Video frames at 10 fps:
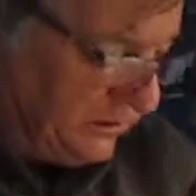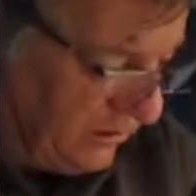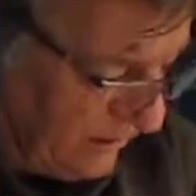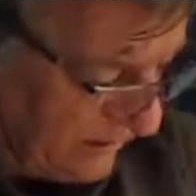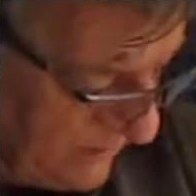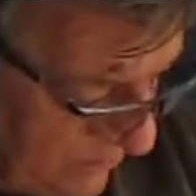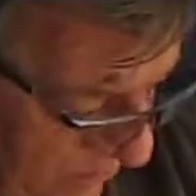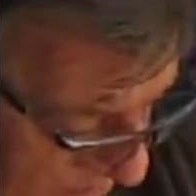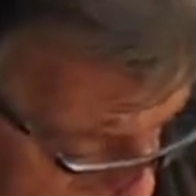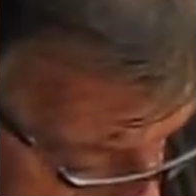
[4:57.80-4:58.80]
do this is
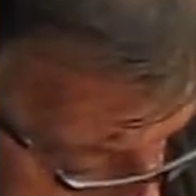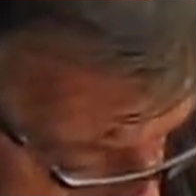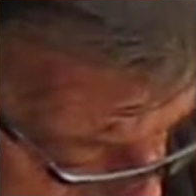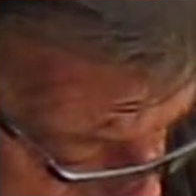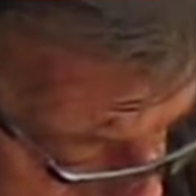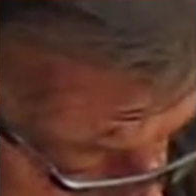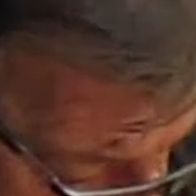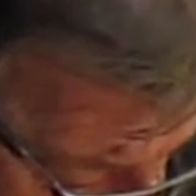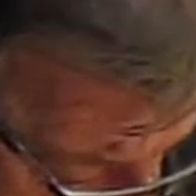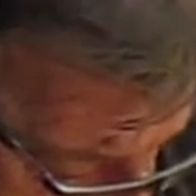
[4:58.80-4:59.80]
just take the edge
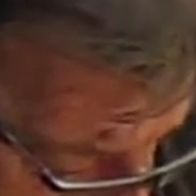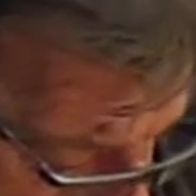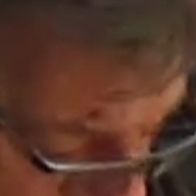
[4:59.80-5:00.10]
off here,